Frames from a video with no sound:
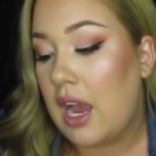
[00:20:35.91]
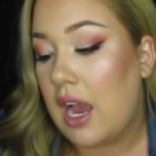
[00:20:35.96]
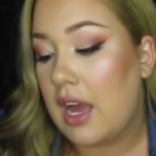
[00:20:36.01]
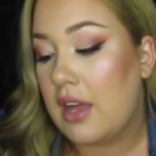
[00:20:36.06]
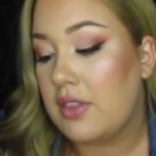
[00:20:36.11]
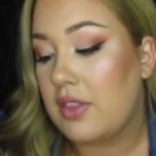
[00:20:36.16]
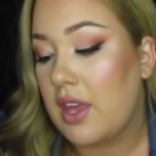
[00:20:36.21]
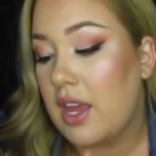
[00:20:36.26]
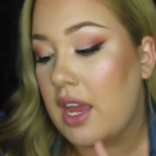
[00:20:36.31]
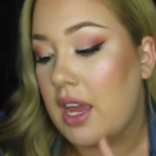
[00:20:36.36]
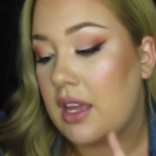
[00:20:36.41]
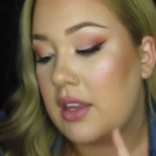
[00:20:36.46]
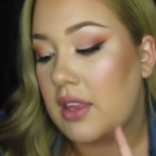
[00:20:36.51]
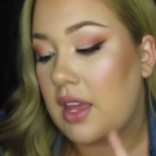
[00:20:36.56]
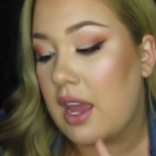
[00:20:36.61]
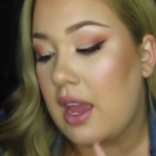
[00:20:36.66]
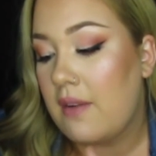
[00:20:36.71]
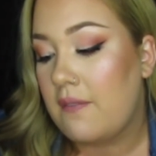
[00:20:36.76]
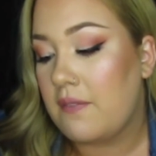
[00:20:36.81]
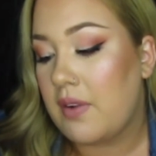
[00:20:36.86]
And then
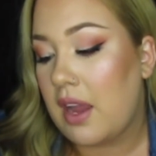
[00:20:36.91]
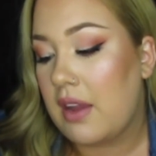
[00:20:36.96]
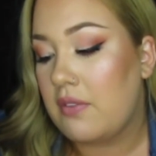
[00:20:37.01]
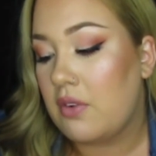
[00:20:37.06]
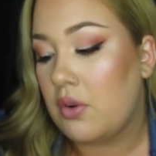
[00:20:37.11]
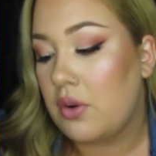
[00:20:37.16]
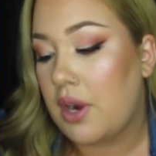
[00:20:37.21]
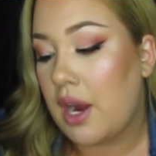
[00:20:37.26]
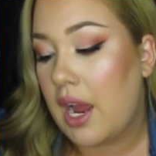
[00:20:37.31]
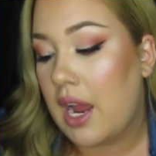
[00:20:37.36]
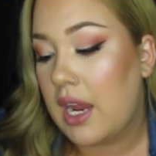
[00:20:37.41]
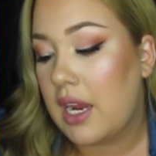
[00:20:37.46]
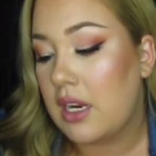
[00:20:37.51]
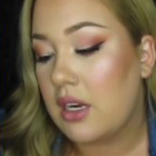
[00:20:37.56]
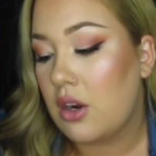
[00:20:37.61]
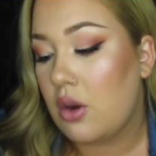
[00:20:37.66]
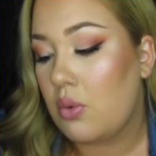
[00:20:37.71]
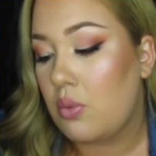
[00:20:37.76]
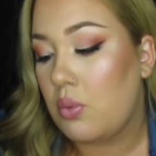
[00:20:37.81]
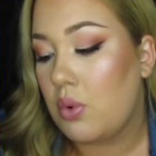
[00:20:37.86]
the M509